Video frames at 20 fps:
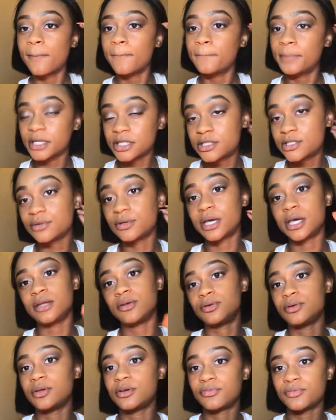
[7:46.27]
but you can
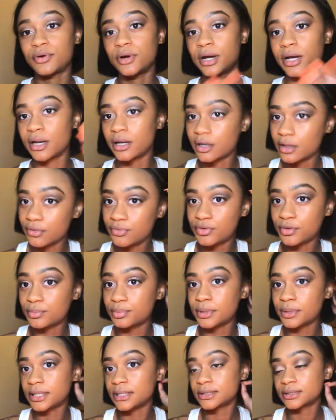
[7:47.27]
do your forehead if you
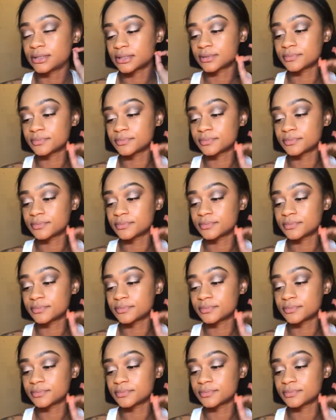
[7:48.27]
please.